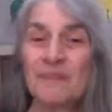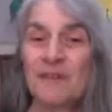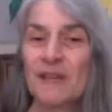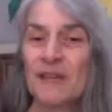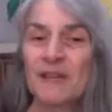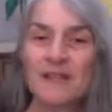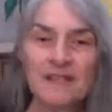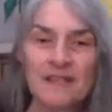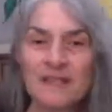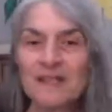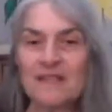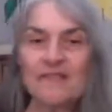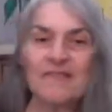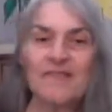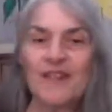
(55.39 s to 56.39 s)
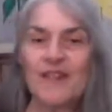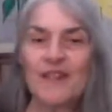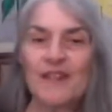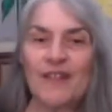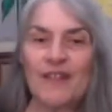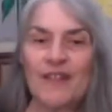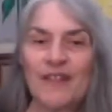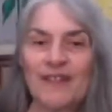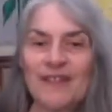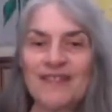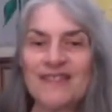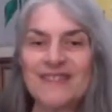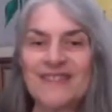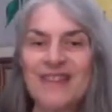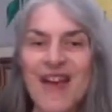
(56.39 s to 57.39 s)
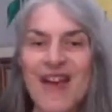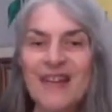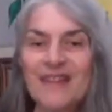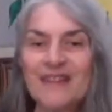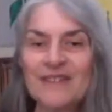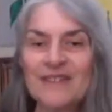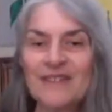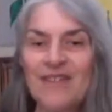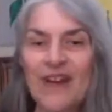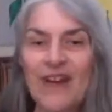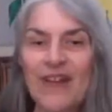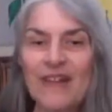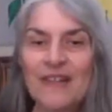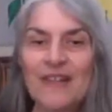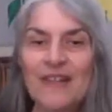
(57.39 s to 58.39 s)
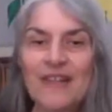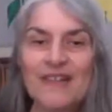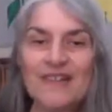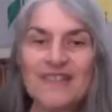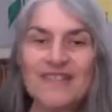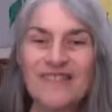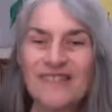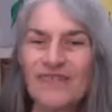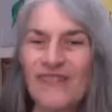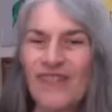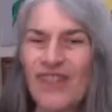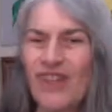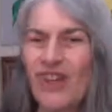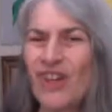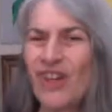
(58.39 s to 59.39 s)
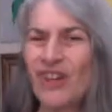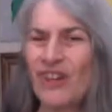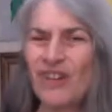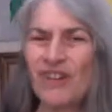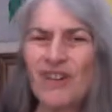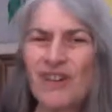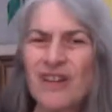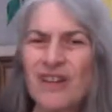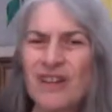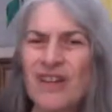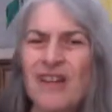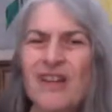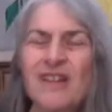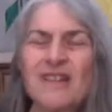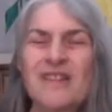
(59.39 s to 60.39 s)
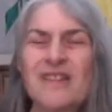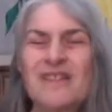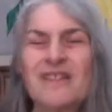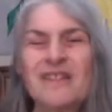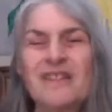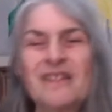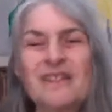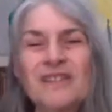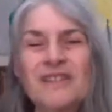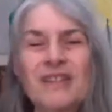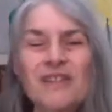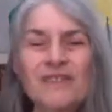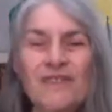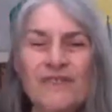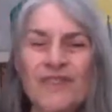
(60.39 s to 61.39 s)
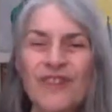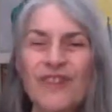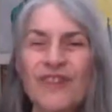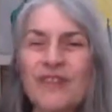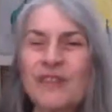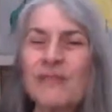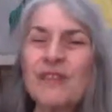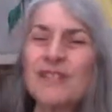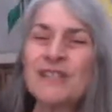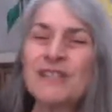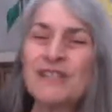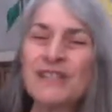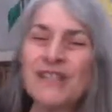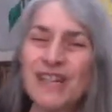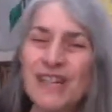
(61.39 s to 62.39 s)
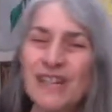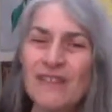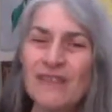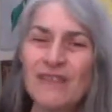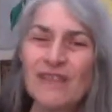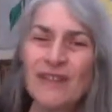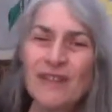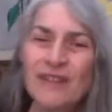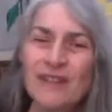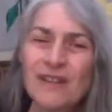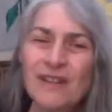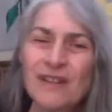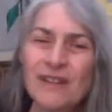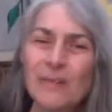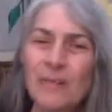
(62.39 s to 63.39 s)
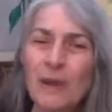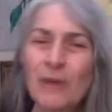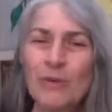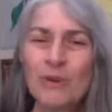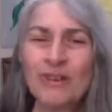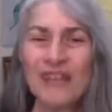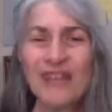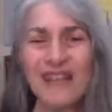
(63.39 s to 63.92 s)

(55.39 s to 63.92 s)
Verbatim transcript: he just doesn't feel satisfied, doesn't feel good, doesn't achieve the feeling you want to achieve by working